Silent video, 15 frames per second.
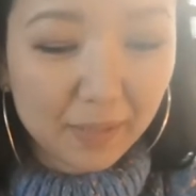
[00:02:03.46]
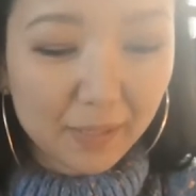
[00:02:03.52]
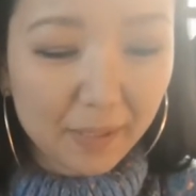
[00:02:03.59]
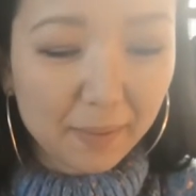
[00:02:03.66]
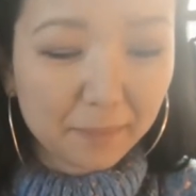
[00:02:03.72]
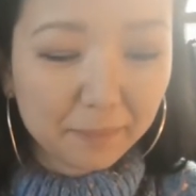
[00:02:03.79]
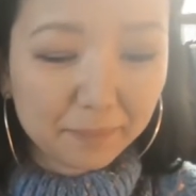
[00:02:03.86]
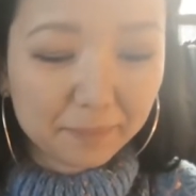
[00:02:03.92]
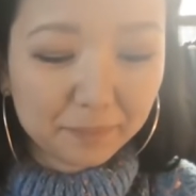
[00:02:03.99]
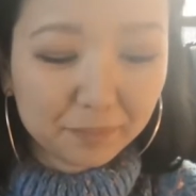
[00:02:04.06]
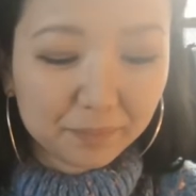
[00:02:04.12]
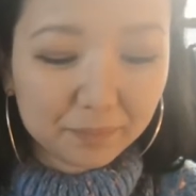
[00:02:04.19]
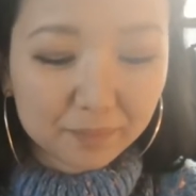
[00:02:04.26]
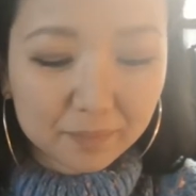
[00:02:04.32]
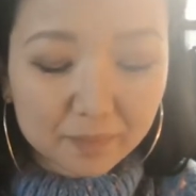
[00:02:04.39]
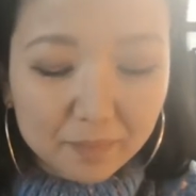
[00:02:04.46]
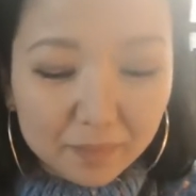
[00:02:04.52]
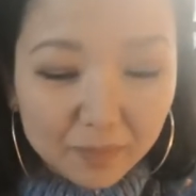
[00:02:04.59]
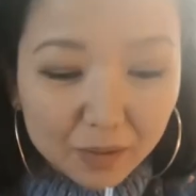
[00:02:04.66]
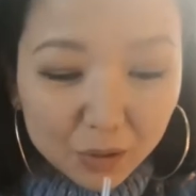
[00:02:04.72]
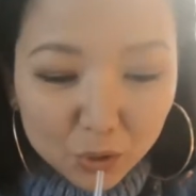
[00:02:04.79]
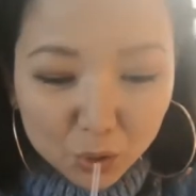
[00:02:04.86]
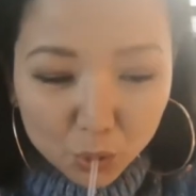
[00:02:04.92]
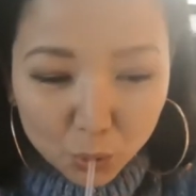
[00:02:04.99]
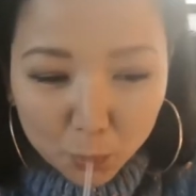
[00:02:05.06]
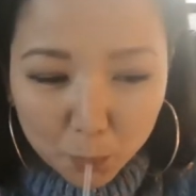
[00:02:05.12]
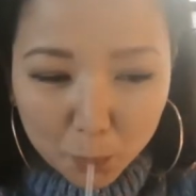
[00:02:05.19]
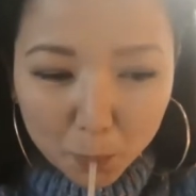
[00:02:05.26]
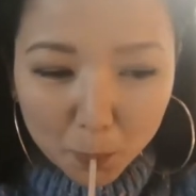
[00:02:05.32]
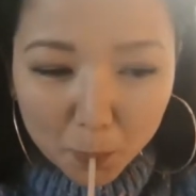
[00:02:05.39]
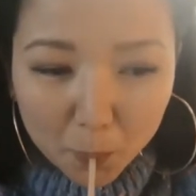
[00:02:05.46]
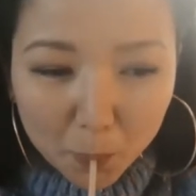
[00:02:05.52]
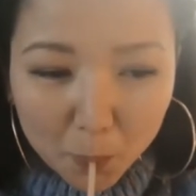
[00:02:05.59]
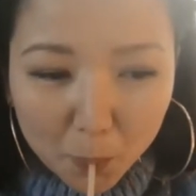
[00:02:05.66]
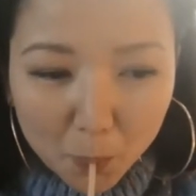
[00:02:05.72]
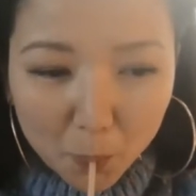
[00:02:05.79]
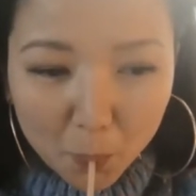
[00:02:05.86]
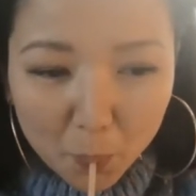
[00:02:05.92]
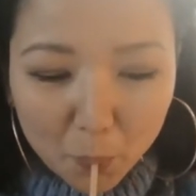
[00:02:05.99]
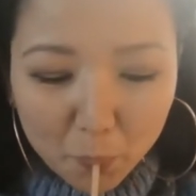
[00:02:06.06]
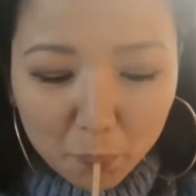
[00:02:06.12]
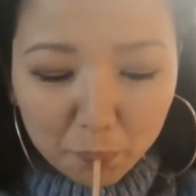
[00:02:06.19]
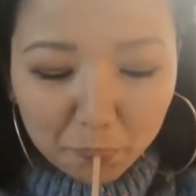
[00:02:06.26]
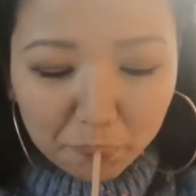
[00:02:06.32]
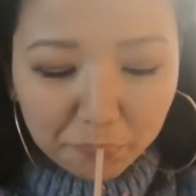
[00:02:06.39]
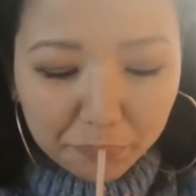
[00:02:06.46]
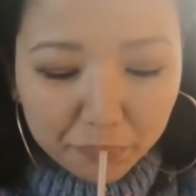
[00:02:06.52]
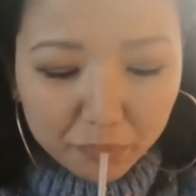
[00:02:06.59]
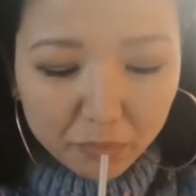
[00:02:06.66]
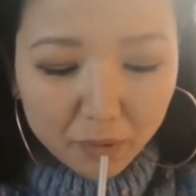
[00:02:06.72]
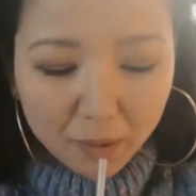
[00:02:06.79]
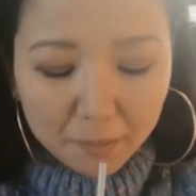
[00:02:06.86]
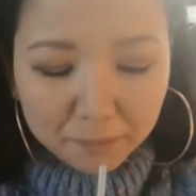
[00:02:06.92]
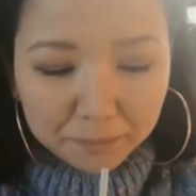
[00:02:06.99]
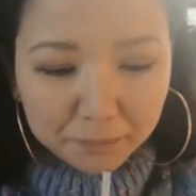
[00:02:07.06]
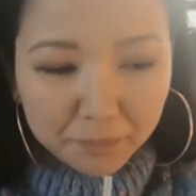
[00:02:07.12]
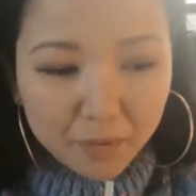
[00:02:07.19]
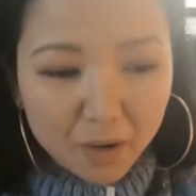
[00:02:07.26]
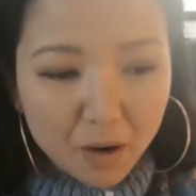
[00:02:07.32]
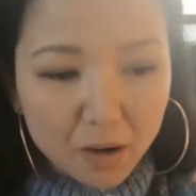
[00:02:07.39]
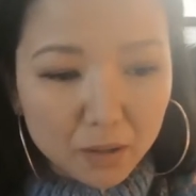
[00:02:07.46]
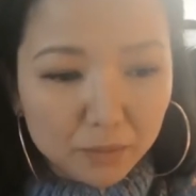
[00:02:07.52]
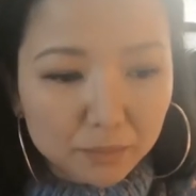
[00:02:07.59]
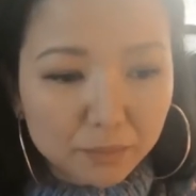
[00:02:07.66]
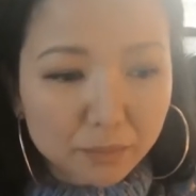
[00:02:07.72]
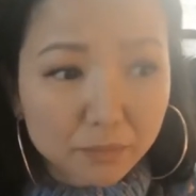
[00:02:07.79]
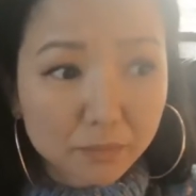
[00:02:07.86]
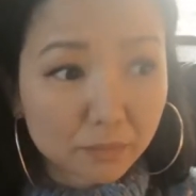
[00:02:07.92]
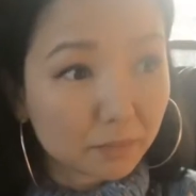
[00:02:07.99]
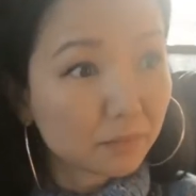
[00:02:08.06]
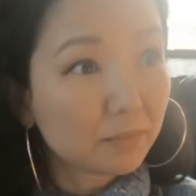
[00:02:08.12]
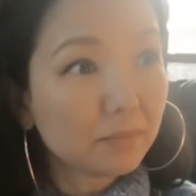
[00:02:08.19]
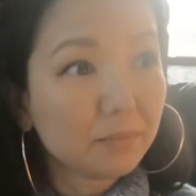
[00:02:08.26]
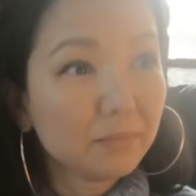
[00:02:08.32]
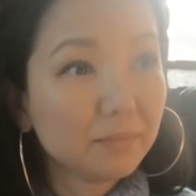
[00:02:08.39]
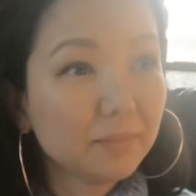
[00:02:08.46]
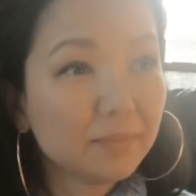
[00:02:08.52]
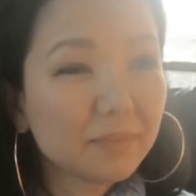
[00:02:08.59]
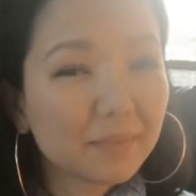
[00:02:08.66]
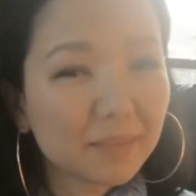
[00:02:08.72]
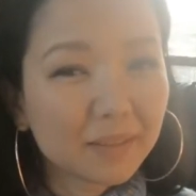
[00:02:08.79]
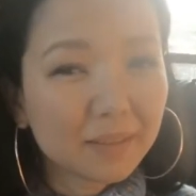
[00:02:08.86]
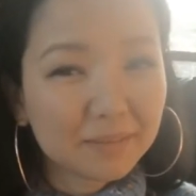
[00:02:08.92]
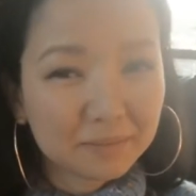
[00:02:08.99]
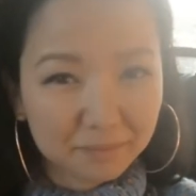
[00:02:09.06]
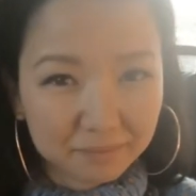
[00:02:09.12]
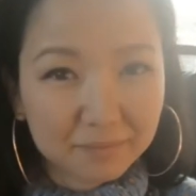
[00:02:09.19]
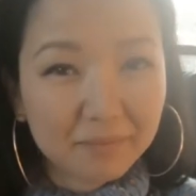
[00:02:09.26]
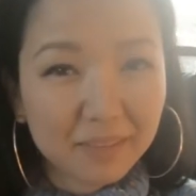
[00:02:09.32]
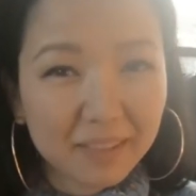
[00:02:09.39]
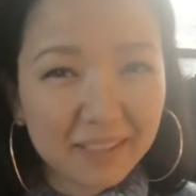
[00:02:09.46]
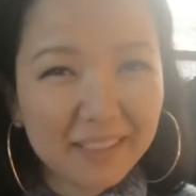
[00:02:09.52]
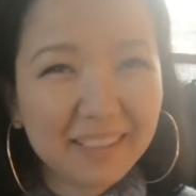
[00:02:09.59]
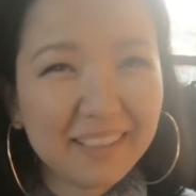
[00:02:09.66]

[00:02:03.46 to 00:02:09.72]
So try it out, girl. Woo, girl. Look at her, wake it up. Yeah.